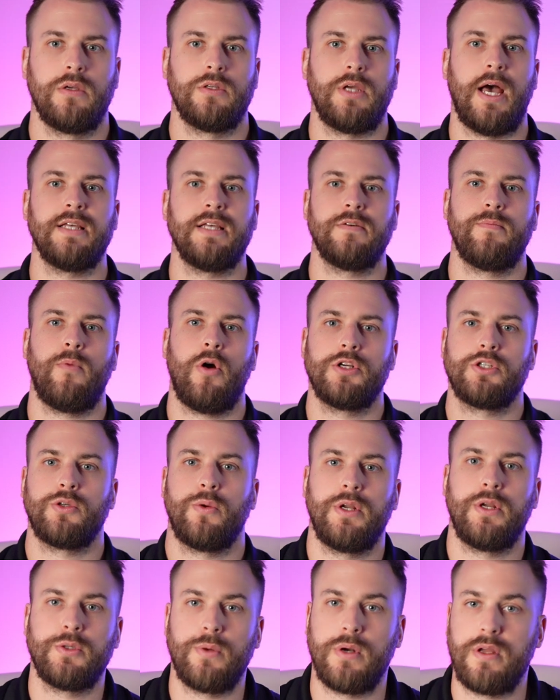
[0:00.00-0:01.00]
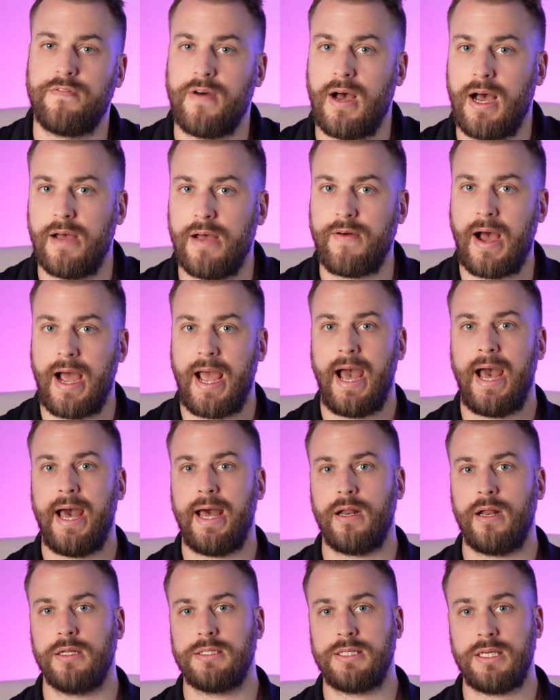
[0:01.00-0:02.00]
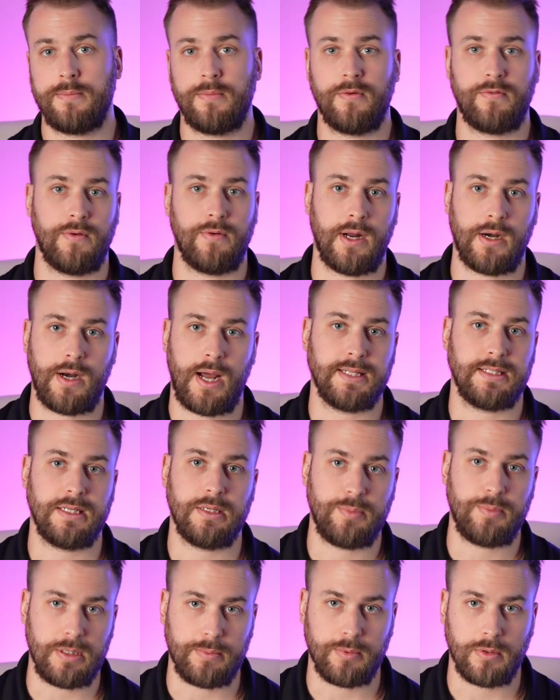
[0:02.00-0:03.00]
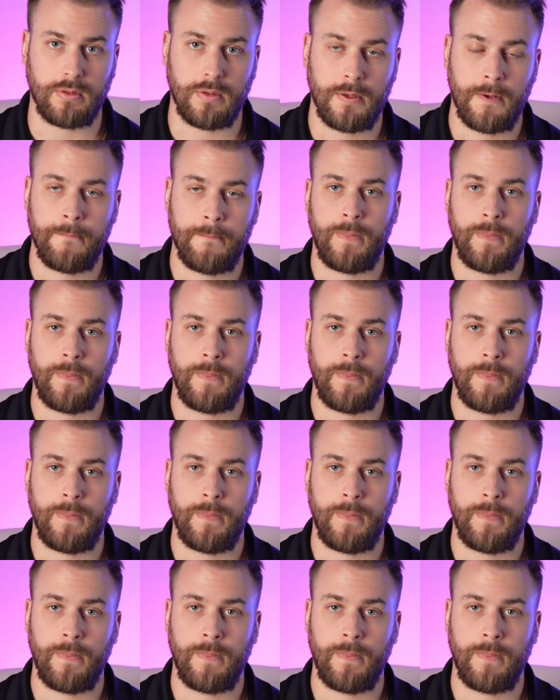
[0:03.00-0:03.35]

So as of March 2025, I had a team of around 19 people.